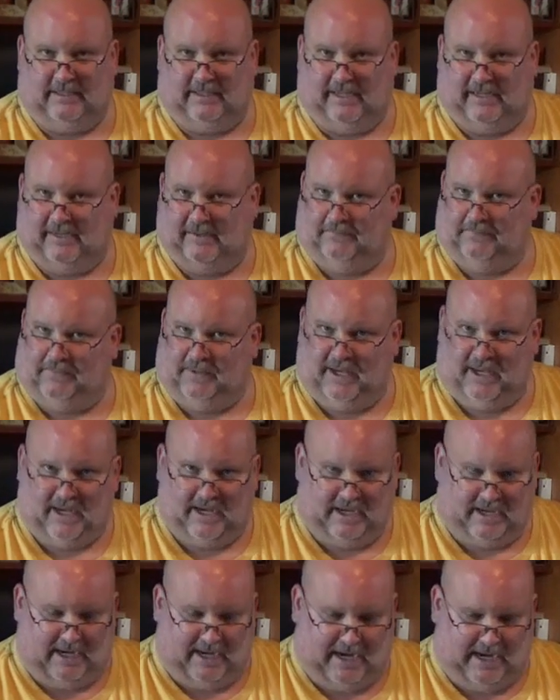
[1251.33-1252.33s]

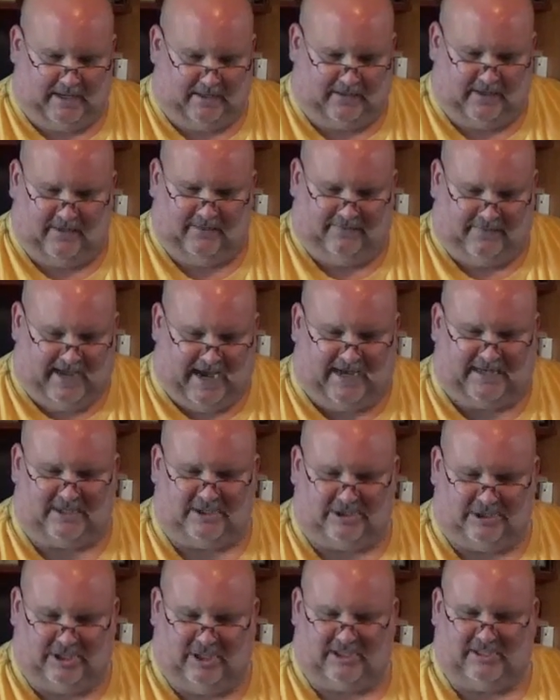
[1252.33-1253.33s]
And
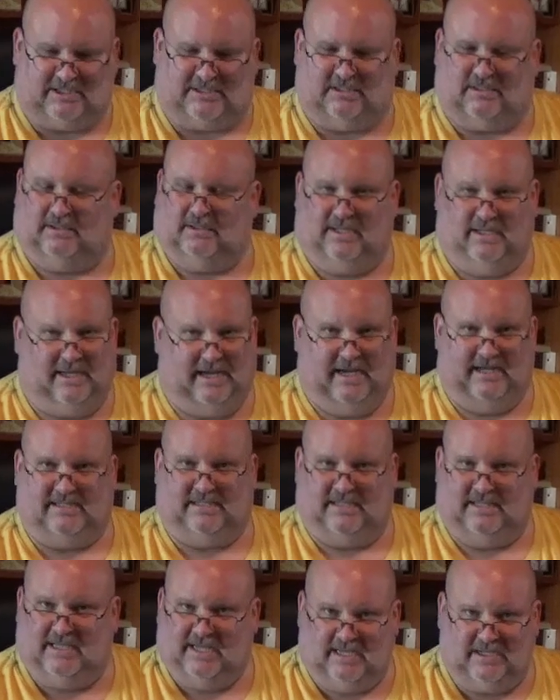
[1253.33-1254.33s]
that's just, it's
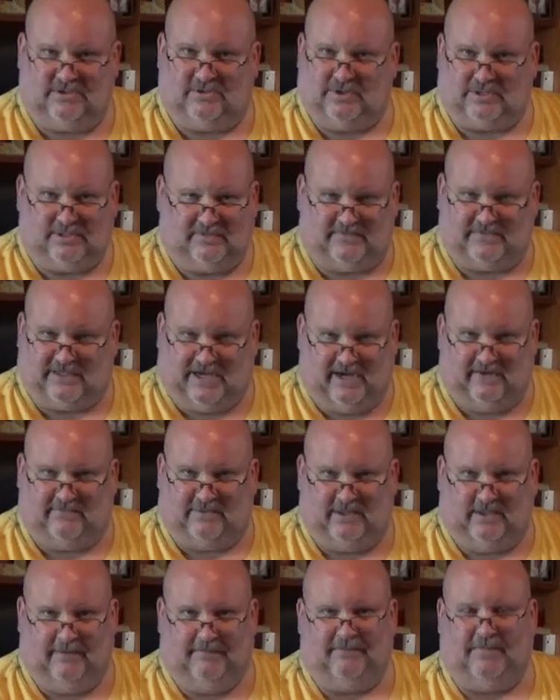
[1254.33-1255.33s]
in the interest of
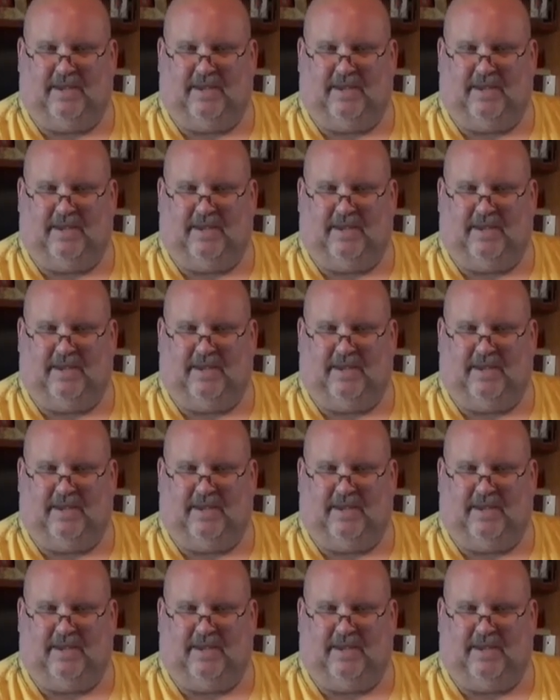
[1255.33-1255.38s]
safety.